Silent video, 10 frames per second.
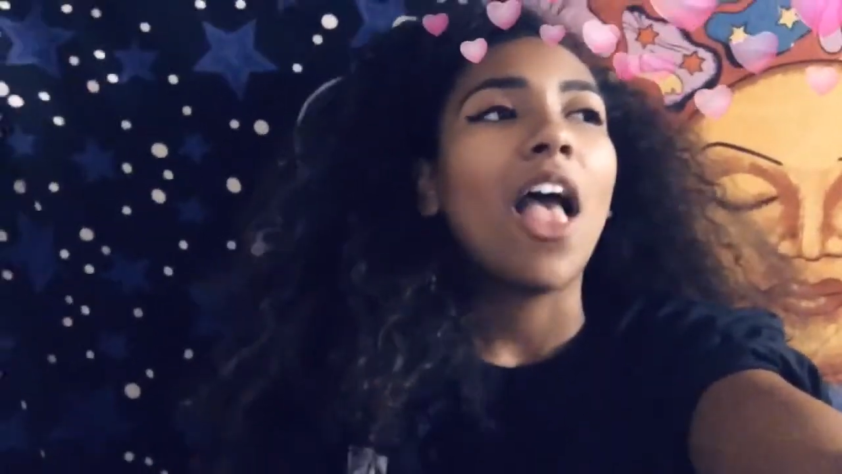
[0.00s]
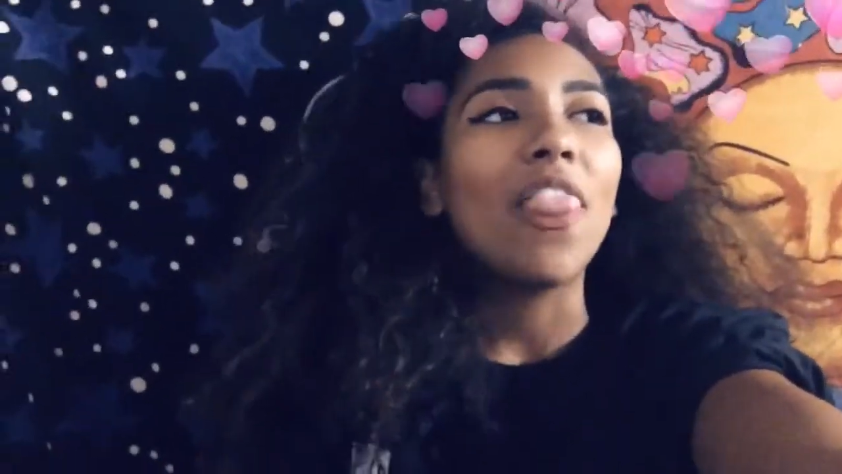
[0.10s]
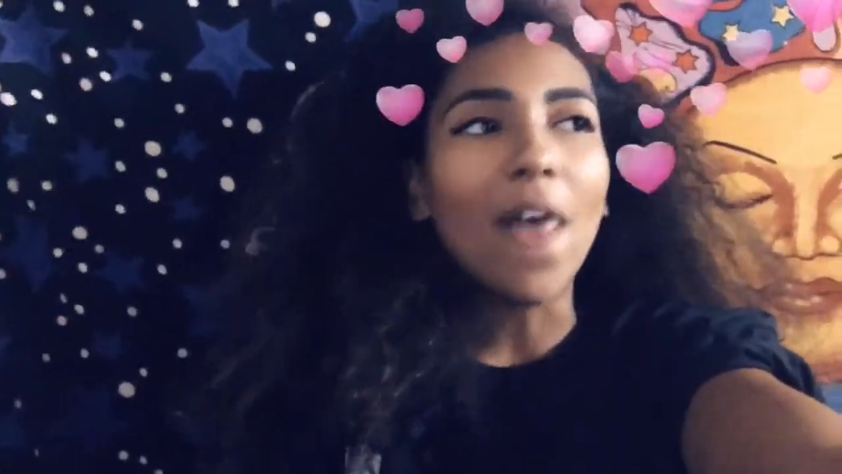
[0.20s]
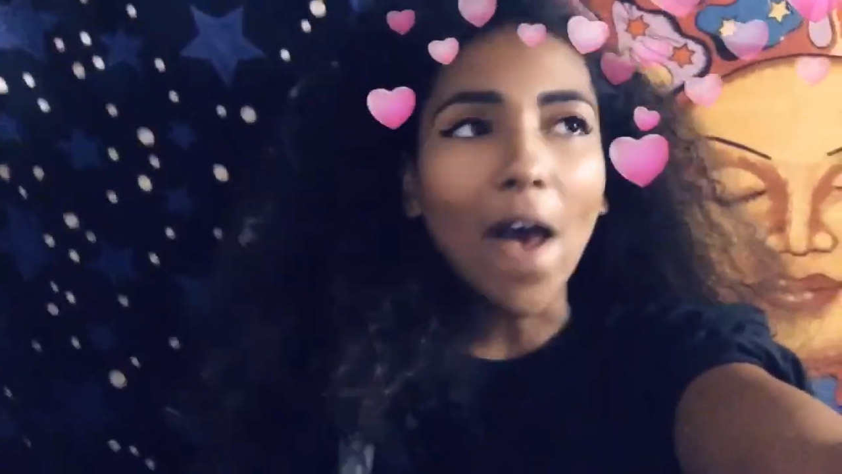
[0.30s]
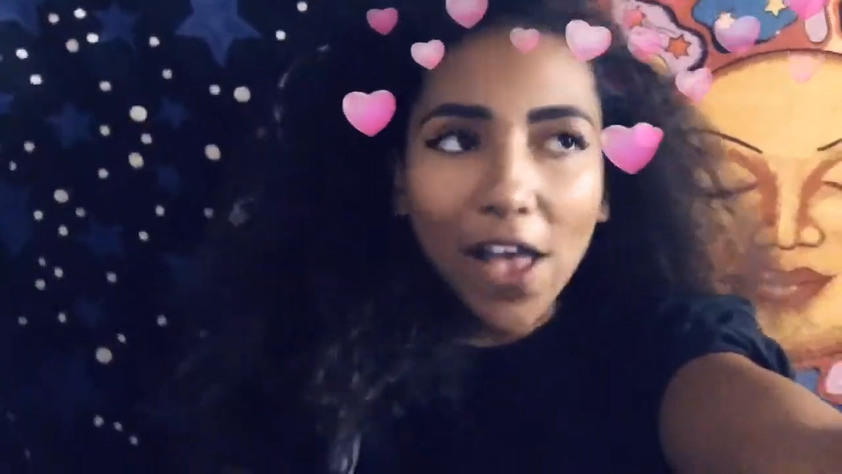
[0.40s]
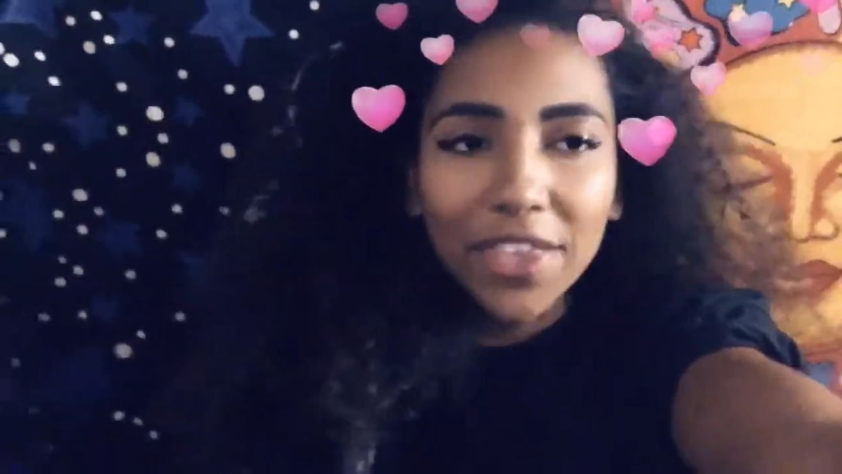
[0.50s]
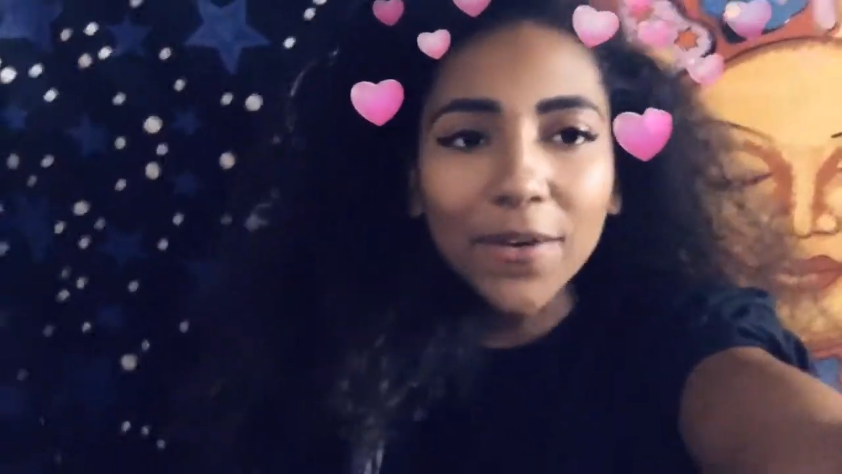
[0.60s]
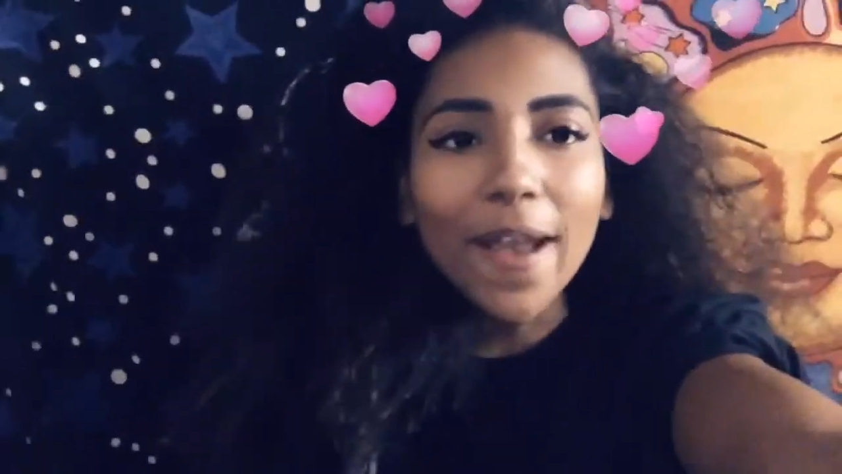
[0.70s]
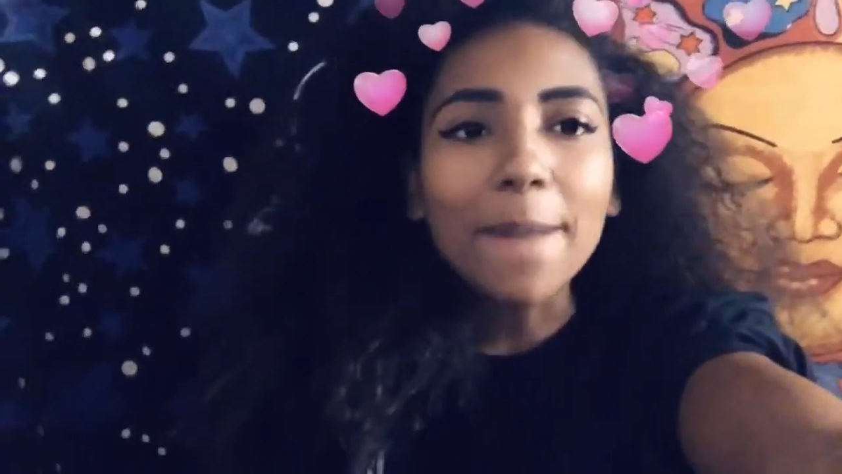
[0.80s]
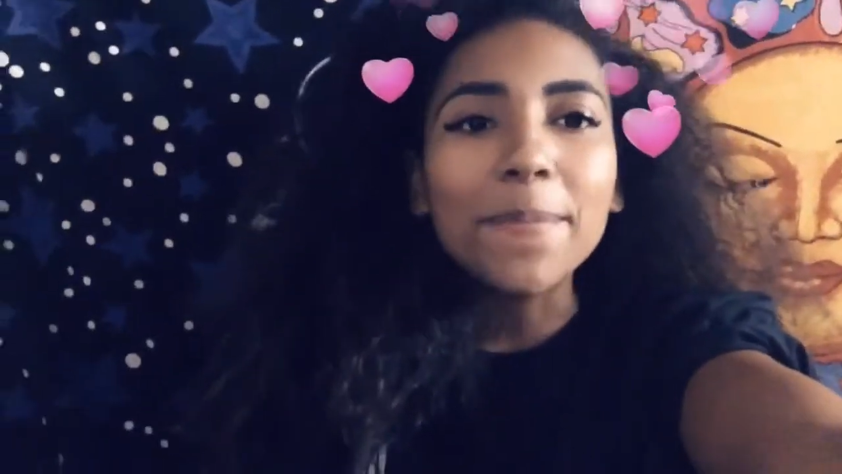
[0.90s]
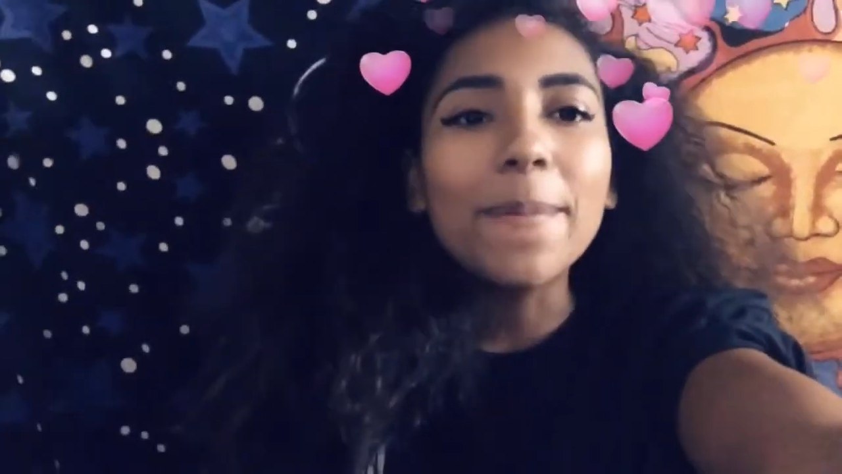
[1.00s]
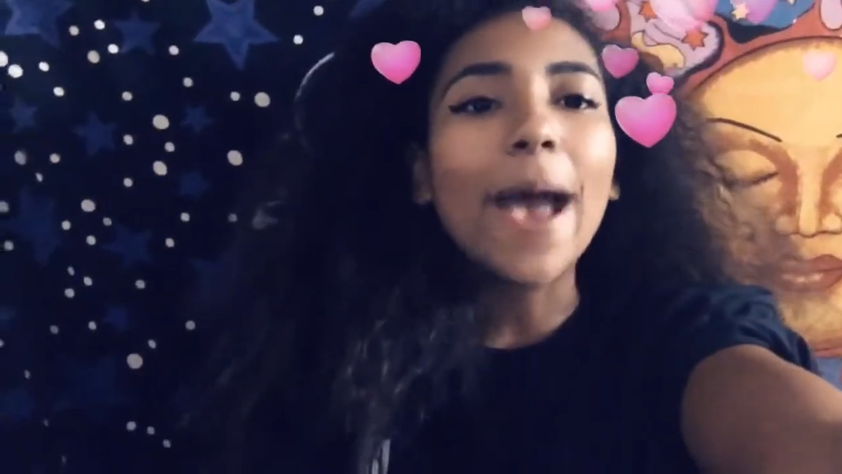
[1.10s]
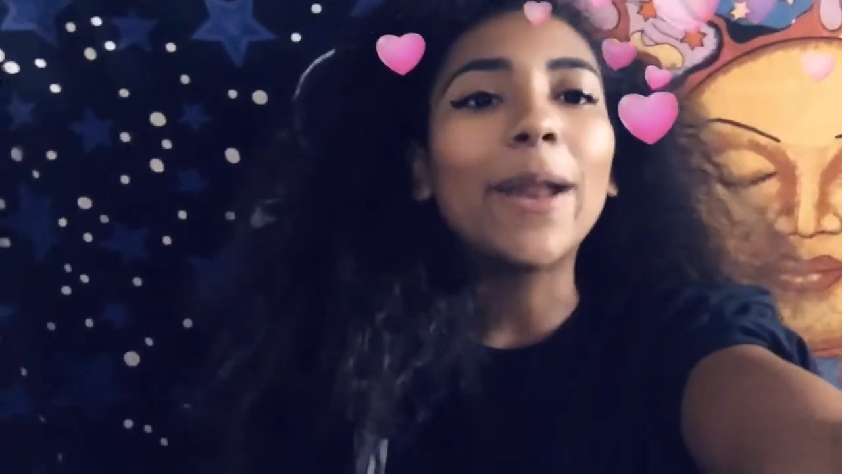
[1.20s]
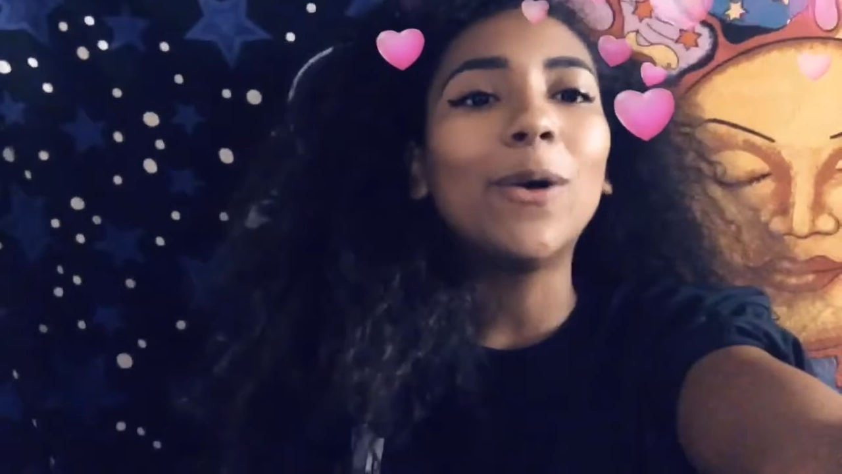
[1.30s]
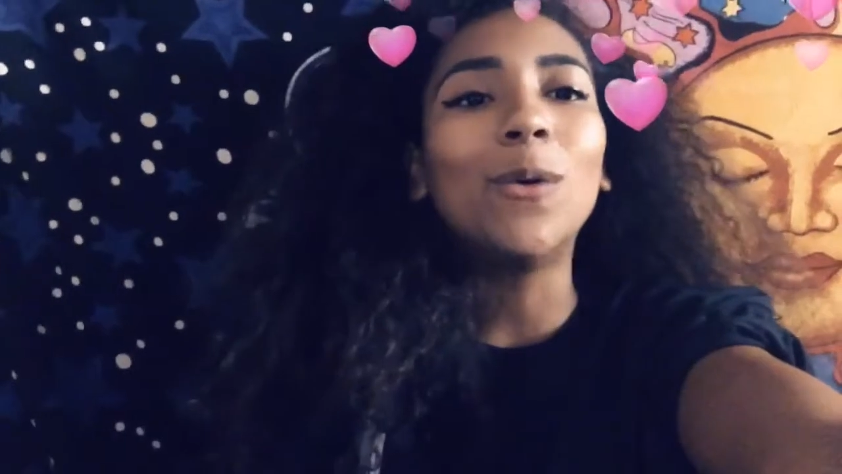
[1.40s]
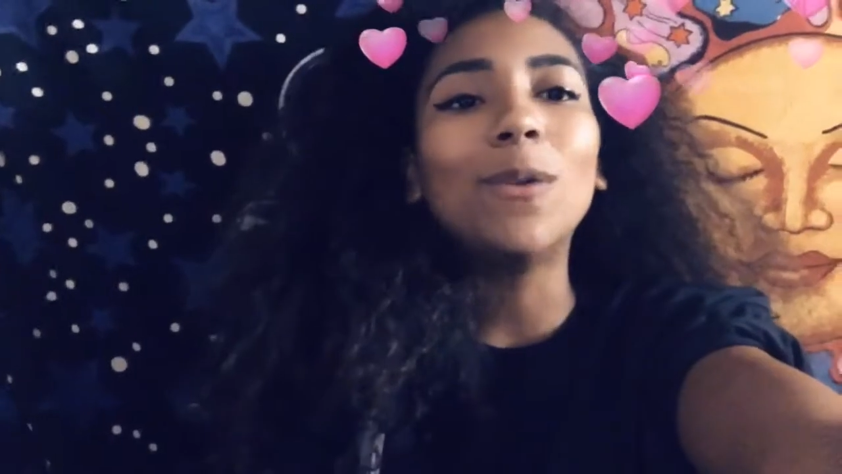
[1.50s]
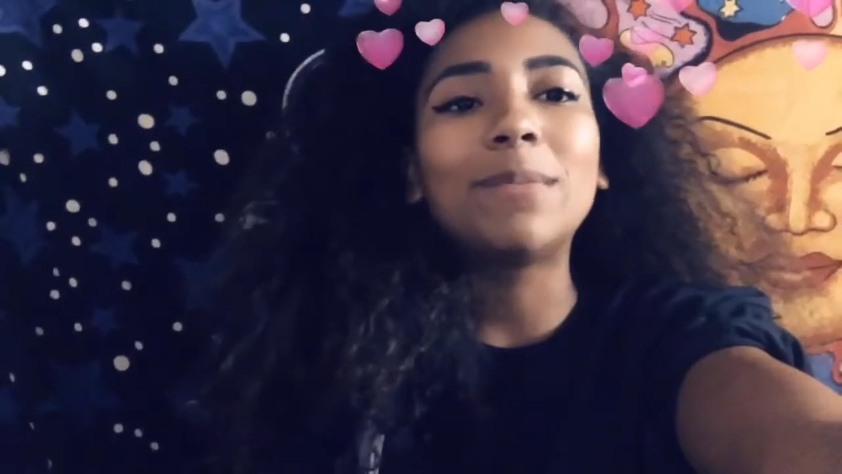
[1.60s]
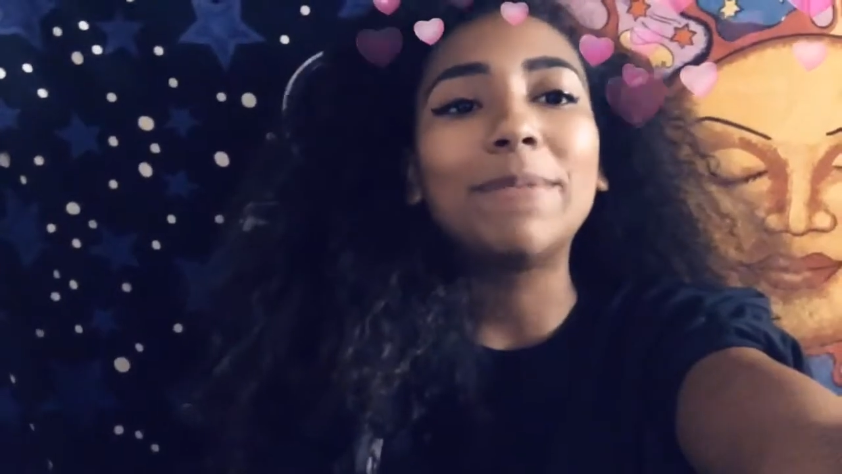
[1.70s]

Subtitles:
the other rap battle was